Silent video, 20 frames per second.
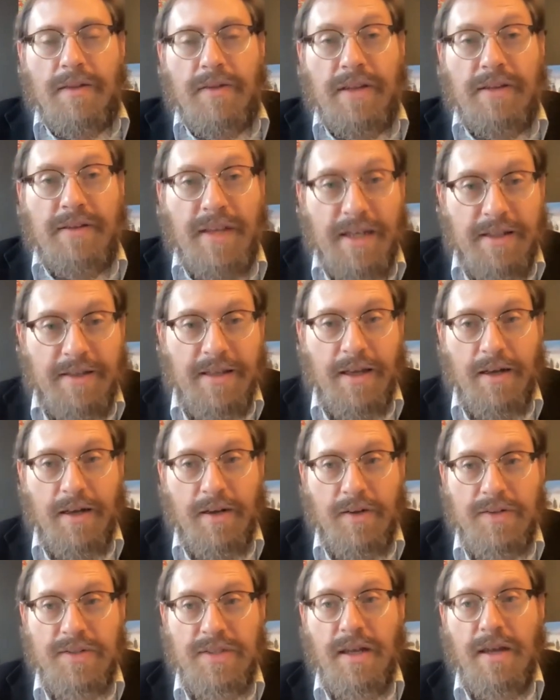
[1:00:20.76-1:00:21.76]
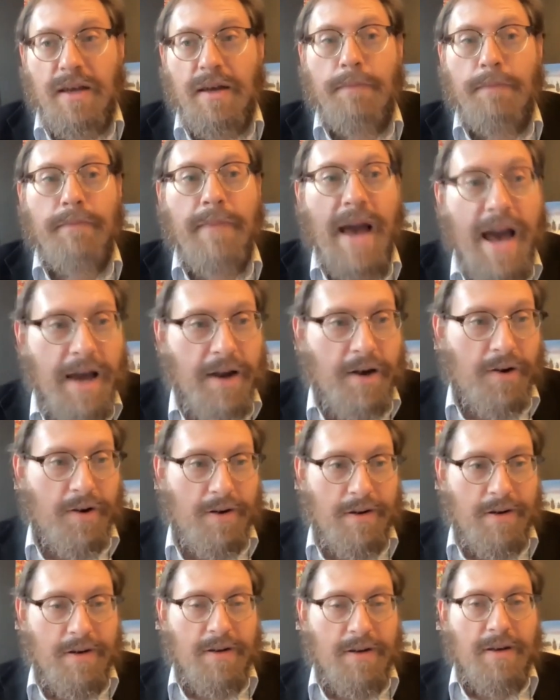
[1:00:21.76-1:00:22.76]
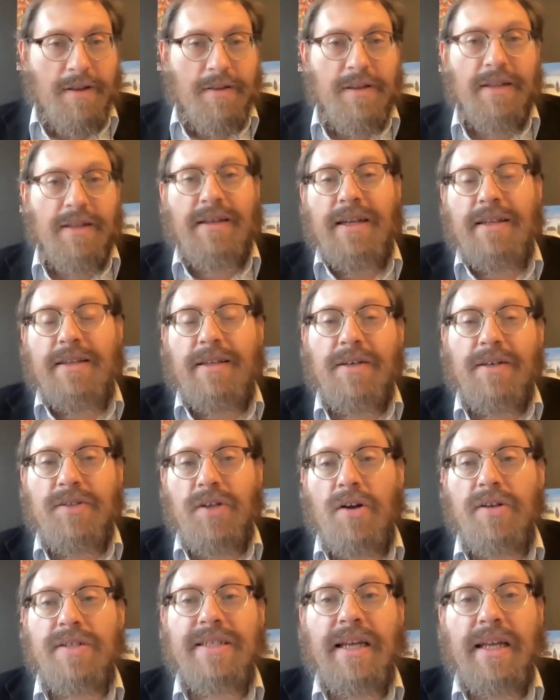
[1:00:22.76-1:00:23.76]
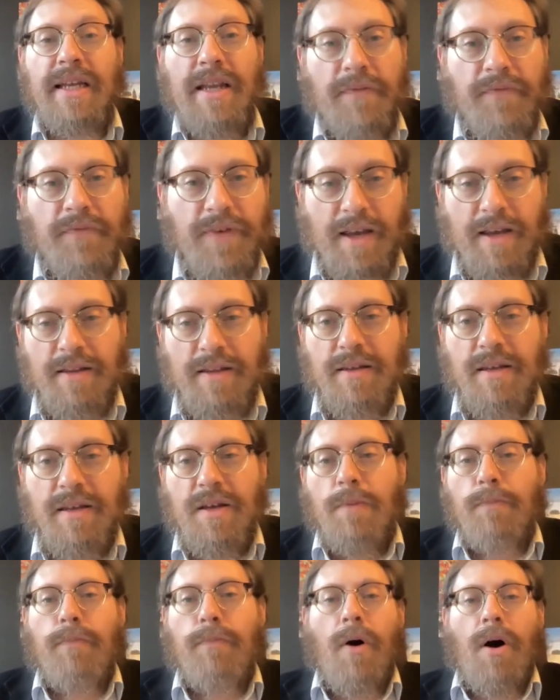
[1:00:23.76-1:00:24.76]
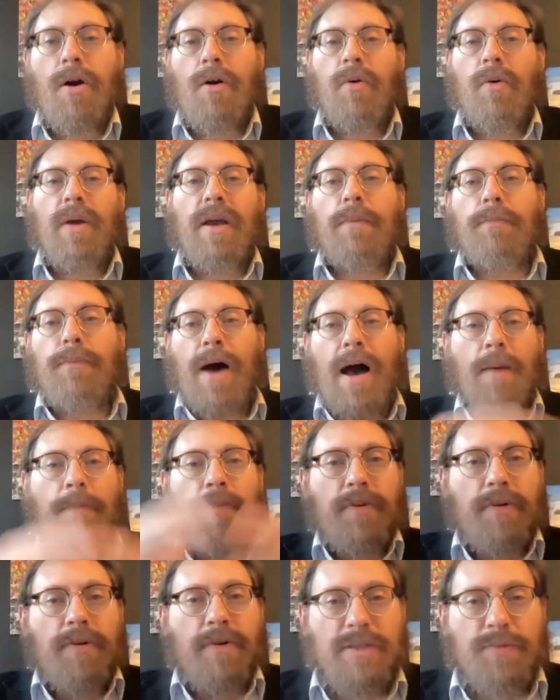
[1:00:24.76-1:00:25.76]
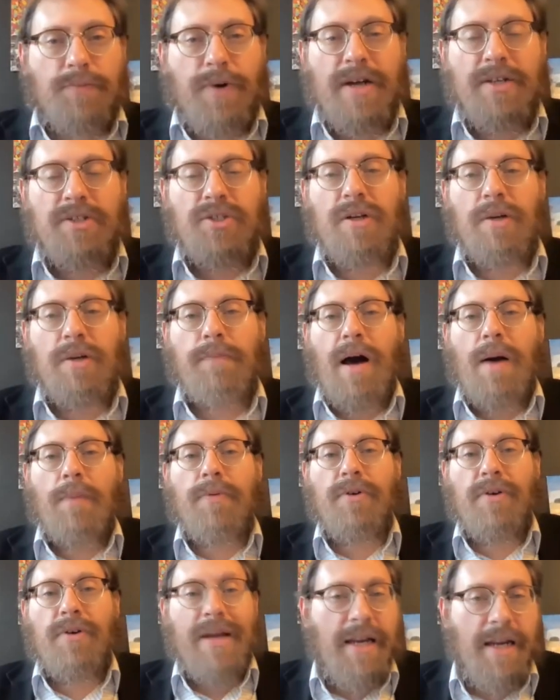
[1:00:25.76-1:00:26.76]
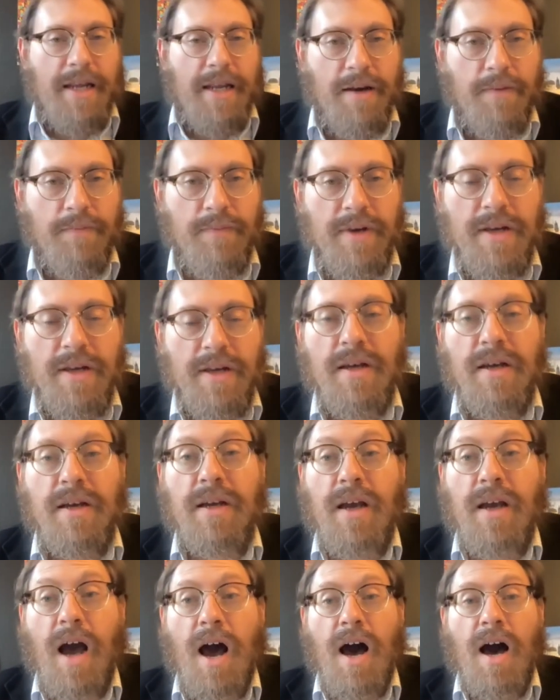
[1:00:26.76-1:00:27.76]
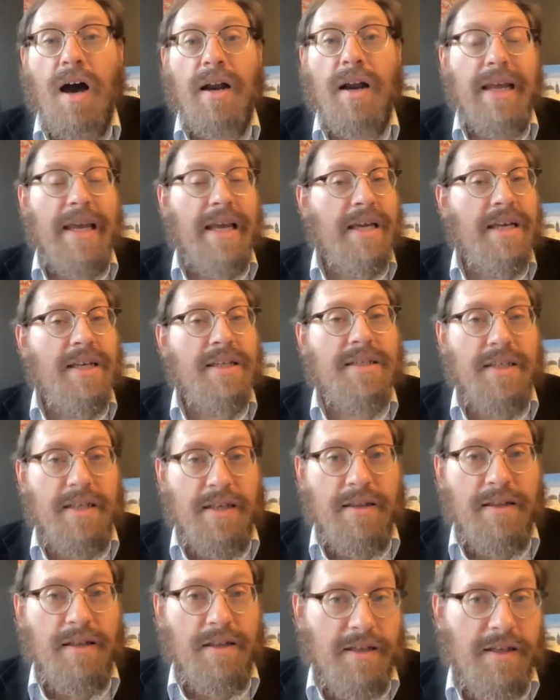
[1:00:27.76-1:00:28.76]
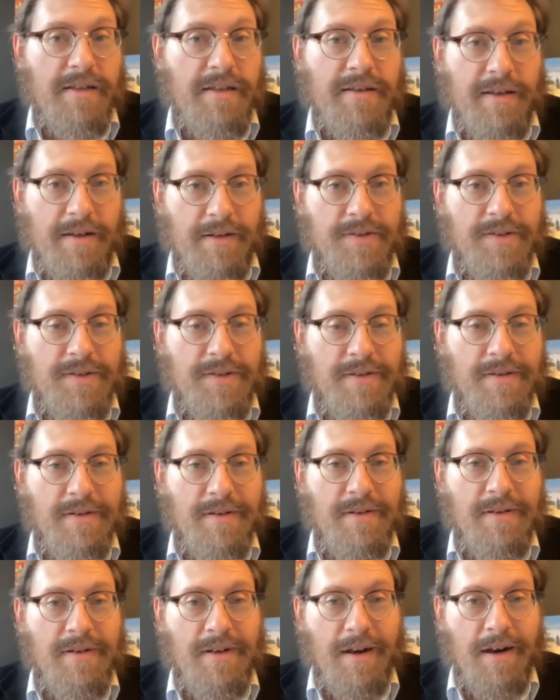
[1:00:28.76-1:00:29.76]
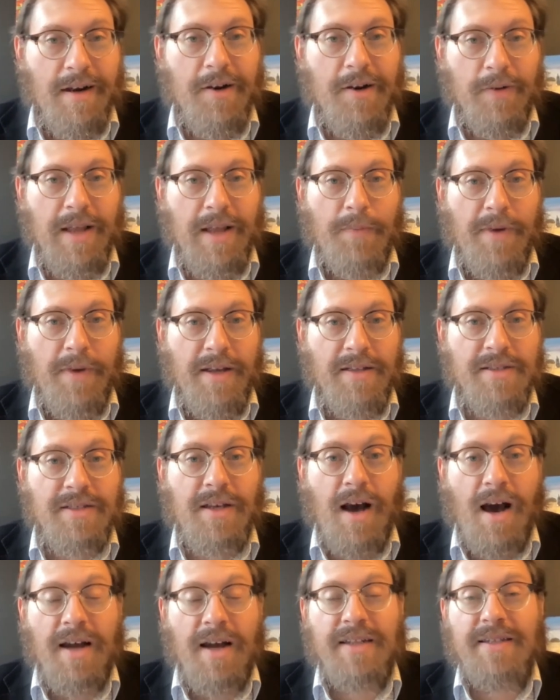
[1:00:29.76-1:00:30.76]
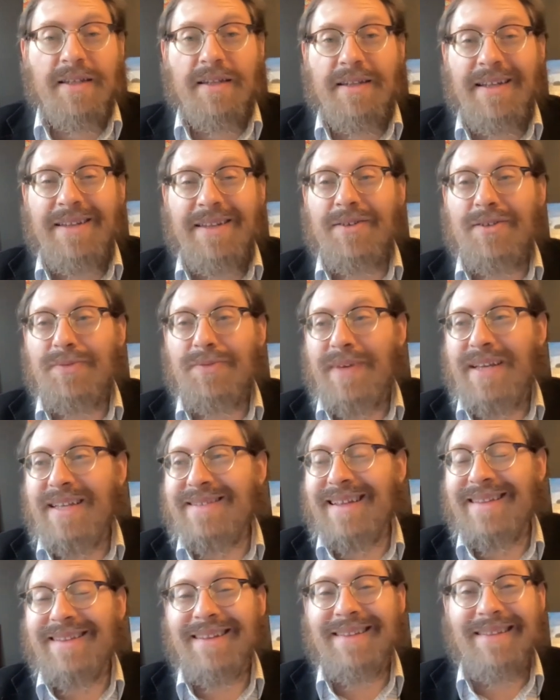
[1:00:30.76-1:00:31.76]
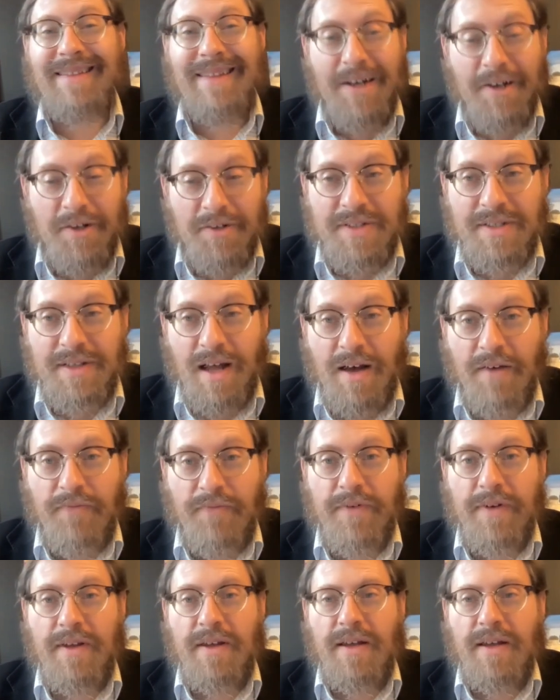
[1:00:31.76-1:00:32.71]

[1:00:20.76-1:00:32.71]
the details matter. The details are significant. Borrowing a popular expression, a popular idiom, God is in the details. You know what that means? God is in the details means that the little stuff